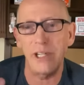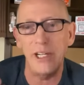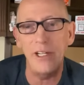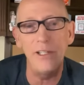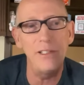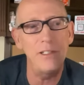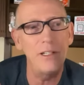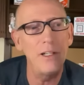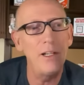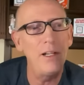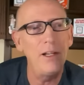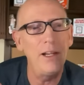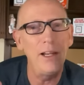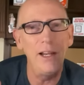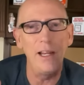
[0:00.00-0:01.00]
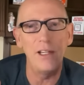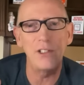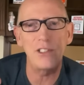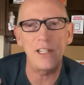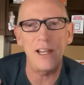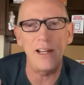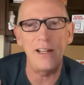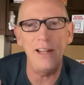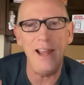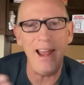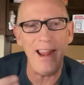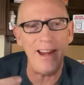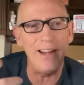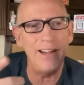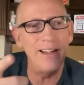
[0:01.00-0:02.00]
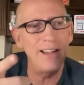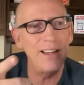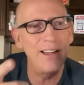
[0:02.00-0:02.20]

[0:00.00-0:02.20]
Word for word: it and said, hey,